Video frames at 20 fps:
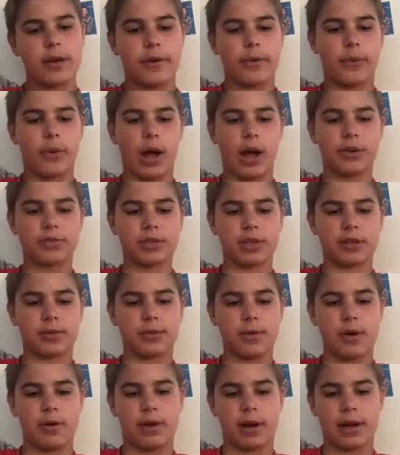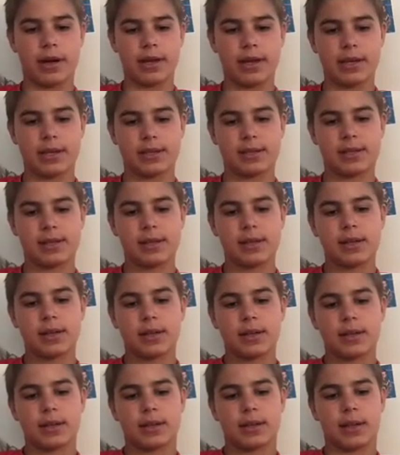Roderick wrote on his
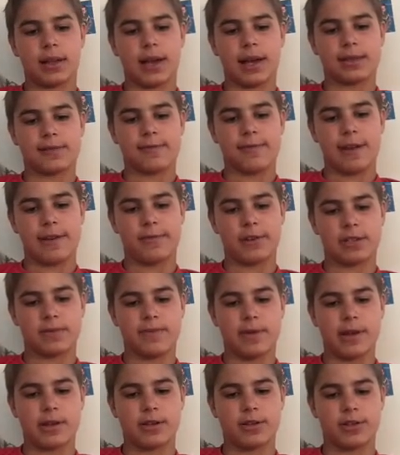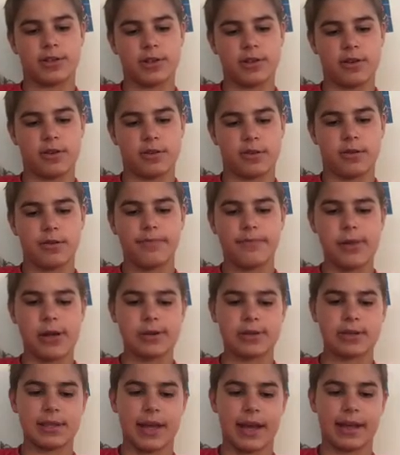class favorites page too.
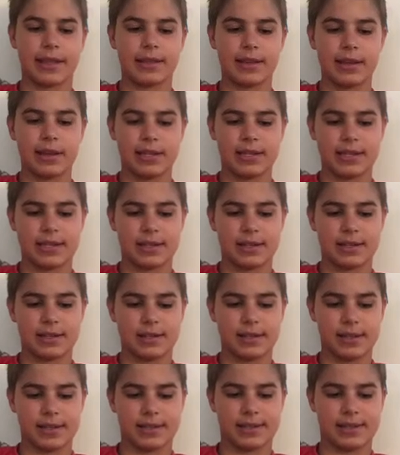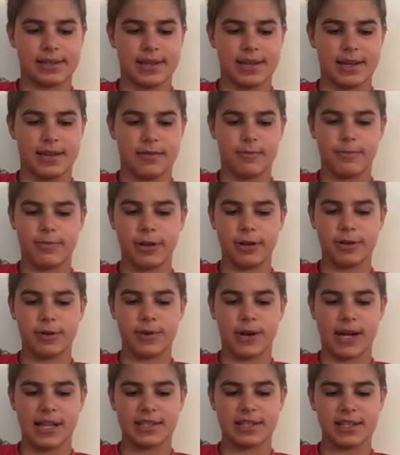Most likely to succeed, Bill
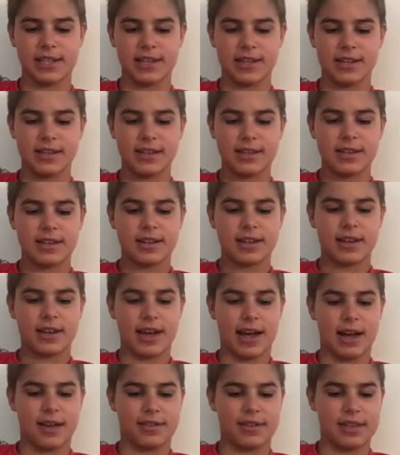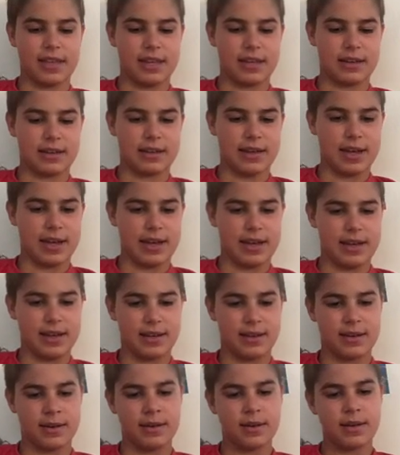Watson, Kathy
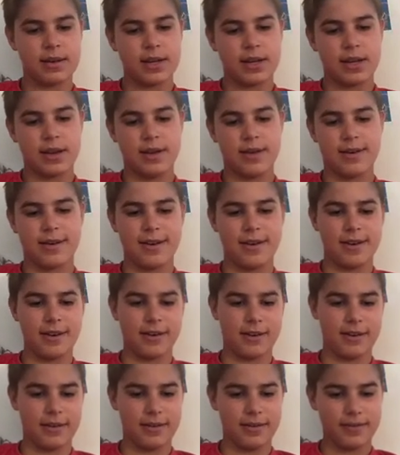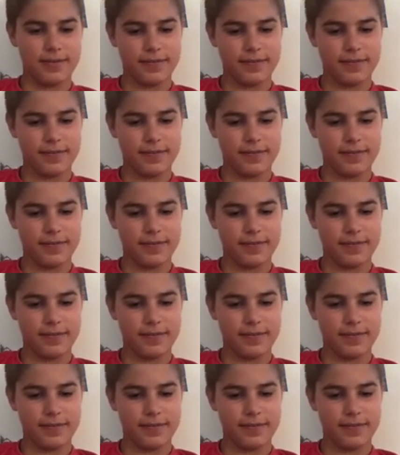Nagayan, nerd.